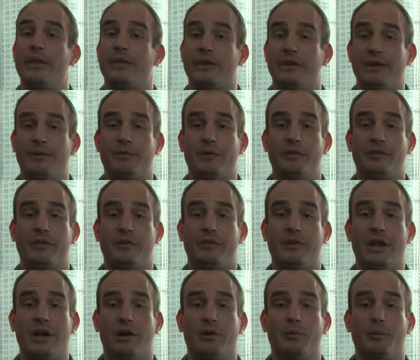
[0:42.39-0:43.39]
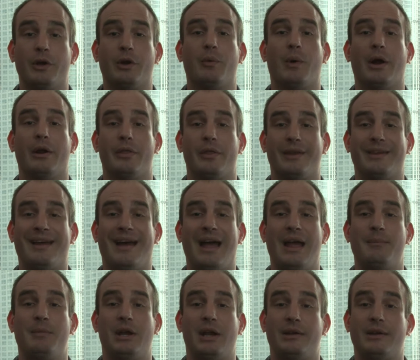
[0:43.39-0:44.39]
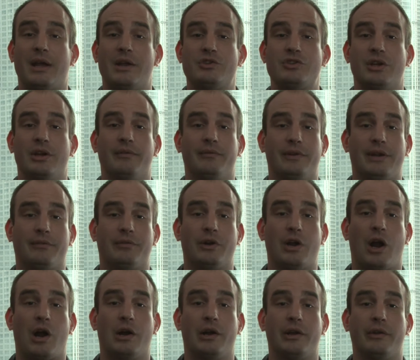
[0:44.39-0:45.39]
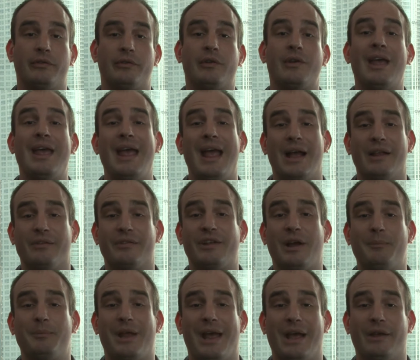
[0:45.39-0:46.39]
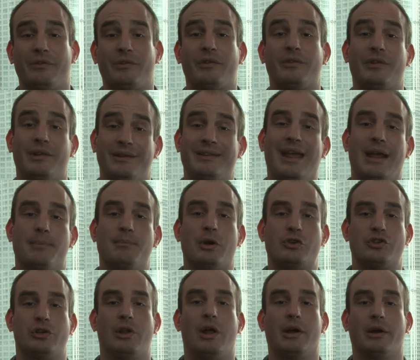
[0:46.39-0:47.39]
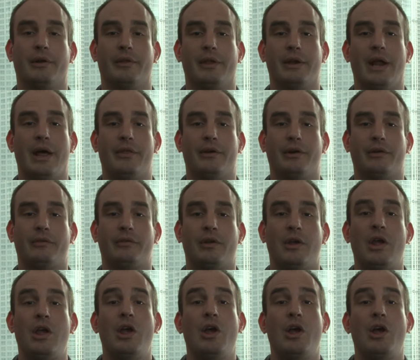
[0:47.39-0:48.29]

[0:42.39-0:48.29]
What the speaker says: The differences here require the time and attention of different artists, and some tasks take much longer than others.